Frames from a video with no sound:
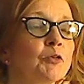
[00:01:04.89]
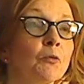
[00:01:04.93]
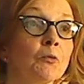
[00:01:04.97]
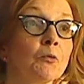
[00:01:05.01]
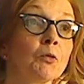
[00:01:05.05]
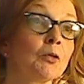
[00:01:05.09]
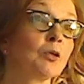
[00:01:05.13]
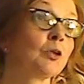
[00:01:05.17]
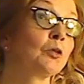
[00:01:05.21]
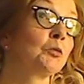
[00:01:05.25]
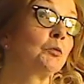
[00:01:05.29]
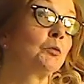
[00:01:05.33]

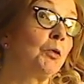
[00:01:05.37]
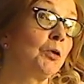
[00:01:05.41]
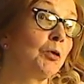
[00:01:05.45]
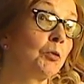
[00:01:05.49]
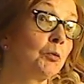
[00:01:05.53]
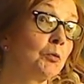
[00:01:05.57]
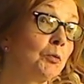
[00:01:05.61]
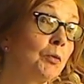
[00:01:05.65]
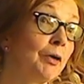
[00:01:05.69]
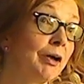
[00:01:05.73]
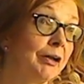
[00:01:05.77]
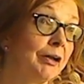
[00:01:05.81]
World
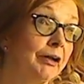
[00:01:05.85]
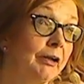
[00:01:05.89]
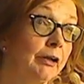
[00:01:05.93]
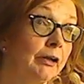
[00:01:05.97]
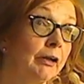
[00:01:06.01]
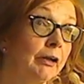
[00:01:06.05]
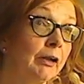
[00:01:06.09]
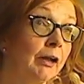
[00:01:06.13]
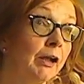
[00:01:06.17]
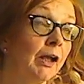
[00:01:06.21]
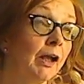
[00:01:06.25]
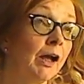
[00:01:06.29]
War
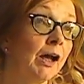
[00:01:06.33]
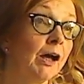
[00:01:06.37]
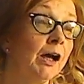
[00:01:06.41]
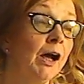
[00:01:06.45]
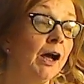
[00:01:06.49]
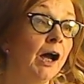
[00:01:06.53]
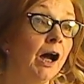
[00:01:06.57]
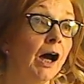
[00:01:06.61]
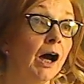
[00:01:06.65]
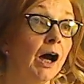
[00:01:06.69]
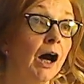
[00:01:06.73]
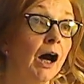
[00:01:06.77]

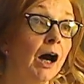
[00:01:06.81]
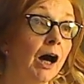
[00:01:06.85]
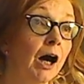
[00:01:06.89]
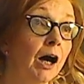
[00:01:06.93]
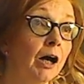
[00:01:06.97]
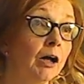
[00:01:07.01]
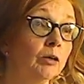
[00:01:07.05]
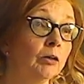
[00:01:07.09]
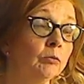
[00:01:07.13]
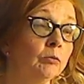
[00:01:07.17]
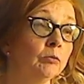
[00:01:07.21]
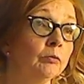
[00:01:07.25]

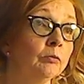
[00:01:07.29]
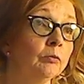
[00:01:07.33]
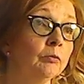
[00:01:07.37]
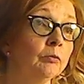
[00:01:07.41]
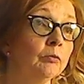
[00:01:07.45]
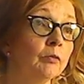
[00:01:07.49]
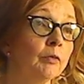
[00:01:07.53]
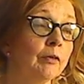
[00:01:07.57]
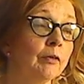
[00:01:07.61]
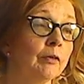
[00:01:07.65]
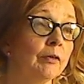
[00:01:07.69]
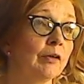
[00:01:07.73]
I.
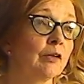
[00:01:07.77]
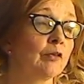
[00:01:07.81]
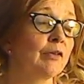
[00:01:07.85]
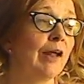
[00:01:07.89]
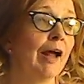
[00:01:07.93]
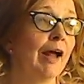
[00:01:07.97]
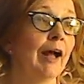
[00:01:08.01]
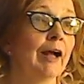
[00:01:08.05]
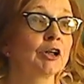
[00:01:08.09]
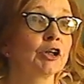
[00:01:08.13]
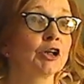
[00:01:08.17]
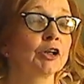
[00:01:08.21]
There's
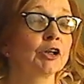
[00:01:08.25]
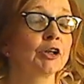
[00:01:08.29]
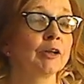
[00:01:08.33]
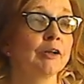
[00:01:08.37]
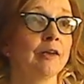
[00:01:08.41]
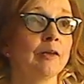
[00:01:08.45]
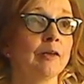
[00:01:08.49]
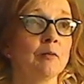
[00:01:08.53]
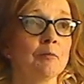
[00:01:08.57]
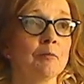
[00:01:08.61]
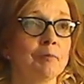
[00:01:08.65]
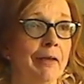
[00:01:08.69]

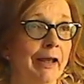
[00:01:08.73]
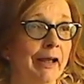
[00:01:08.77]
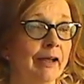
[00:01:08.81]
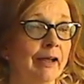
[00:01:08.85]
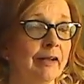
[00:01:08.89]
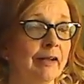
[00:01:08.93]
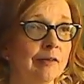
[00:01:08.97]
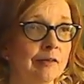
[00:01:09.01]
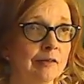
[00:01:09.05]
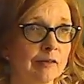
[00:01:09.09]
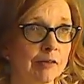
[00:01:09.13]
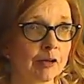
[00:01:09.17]
actually the
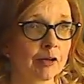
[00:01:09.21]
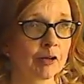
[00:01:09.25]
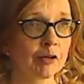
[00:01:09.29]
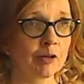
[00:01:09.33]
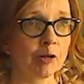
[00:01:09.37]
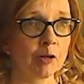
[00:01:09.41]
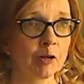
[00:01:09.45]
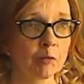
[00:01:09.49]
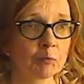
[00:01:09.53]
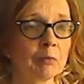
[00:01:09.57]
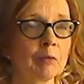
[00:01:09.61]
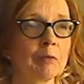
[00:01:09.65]
bans that are
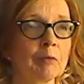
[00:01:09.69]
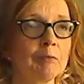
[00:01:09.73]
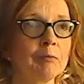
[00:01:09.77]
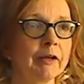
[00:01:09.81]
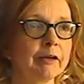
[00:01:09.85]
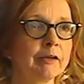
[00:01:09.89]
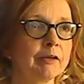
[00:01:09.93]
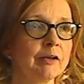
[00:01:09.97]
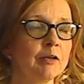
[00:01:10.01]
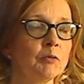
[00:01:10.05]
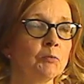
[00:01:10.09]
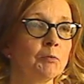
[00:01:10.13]

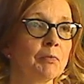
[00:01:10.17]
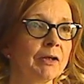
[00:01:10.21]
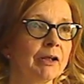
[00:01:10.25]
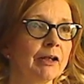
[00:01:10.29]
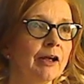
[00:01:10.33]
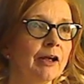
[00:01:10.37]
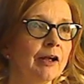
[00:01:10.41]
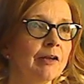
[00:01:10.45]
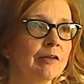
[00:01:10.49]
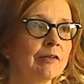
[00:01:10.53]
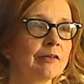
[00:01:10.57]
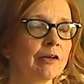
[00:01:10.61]
implemented
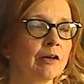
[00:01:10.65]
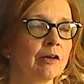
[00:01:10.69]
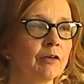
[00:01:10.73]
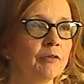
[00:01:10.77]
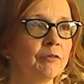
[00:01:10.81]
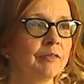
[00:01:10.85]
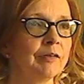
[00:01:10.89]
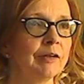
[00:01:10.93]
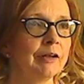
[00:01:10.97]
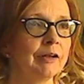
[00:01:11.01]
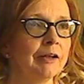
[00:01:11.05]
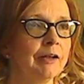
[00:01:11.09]
because
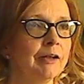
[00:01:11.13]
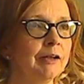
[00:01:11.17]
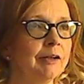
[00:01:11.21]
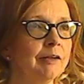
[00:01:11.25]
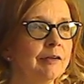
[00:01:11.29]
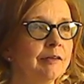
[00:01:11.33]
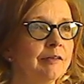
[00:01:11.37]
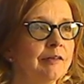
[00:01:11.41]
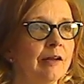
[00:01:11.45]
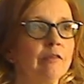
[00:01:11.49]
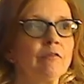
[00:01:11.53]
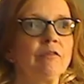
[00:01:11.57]
of
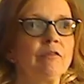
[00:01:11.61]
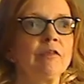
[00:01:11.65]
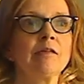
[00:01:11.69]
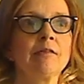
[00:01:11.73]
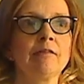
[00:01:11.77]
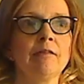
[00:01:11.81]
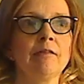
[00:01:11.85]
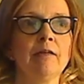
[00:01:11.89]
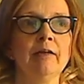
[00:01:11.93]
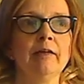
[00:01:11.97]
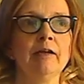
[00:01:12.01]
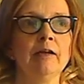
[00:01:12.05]
the
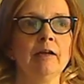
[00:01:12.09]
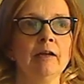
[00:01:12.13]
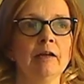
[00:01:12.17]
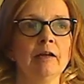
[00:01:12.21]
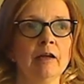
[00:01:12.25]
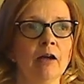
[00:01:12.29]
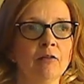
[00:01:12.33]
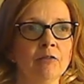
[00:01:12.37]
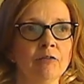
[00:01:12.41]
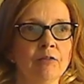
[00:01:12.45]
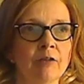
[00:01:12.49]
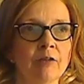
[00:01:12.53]
devastating
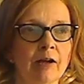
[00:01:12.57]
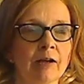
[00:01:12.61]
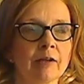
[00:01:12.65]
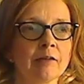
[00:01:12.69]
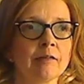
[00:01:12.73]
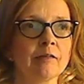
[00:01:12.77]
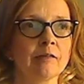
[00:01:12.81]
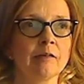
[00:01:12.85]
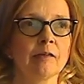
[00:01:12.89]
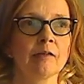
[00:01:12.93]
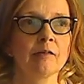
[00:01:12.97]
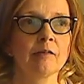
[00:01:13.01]

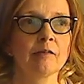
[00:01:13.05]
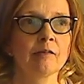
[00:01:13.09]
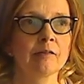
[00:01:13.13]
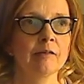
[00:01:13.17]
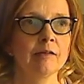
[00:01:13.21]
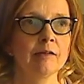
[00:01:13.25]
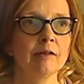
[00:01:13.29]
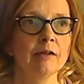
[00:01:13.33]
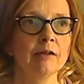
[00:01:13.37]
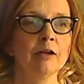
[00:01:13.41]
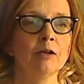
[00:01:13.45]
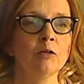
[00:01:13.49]
effects that's
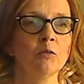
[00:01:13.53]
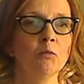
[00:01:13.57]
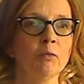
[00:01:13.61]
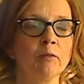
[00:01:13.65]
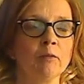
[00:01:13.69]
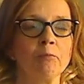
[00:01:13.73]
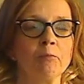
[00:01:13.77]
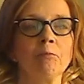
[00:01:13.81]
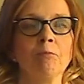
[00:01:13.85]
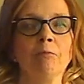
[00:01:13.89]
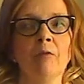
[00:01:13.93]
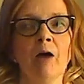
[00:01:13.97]
seen
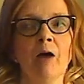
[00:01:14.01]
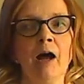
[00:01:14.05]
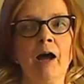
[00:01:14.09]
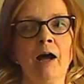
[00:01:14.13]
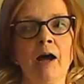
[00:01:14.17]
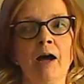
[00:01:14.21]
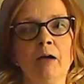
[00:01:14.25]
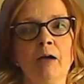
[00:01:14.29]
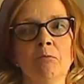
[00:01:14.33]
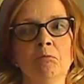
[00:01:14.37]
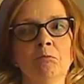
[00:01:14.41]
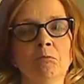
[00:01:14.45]
with
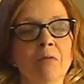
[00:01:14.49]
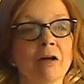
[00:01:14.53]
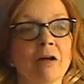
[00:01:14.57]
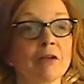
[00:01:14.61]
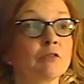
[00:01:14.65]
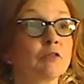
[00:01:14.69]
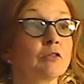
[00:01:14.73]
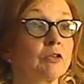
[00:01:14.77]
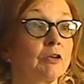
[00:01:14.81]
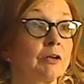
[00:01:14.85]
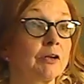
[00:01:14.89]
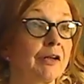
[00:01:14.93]

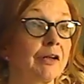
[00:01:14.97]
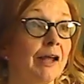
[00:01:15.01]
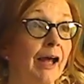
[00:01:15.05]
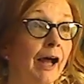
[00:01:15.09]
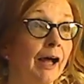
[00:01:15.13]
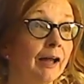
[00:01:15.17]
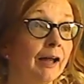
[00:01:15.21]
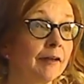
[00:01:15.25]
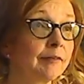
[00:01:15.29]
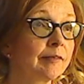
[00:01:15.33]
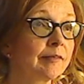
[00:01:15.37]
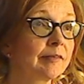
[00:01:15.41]
mustard
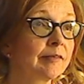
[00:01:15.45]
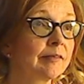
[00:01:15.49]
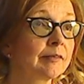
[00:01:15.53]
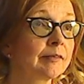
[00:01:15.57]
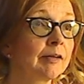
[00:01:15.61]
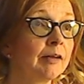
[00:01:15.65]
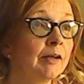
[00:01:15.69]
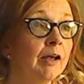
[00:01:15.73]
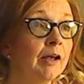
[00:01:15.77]
gas.